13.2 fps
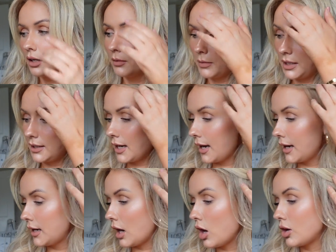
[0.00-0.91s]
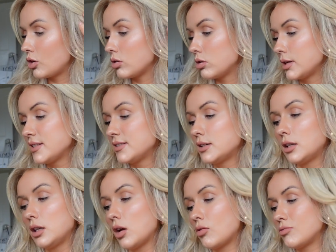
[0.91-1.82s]
Medicaid
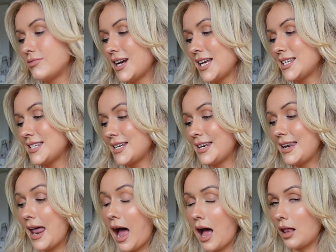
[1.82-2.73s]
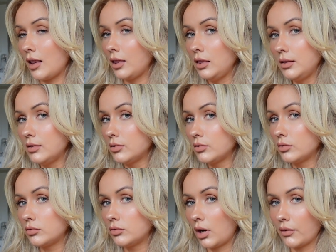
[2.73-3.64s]
Crystal Retinol,
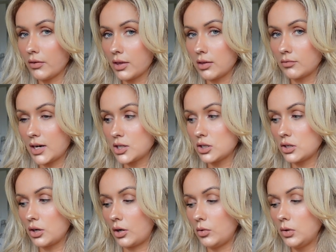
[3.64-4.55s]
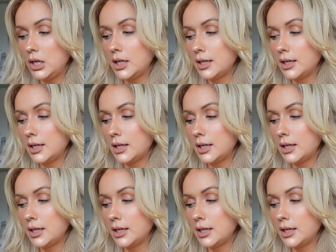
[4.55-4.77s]
rather than the retinol.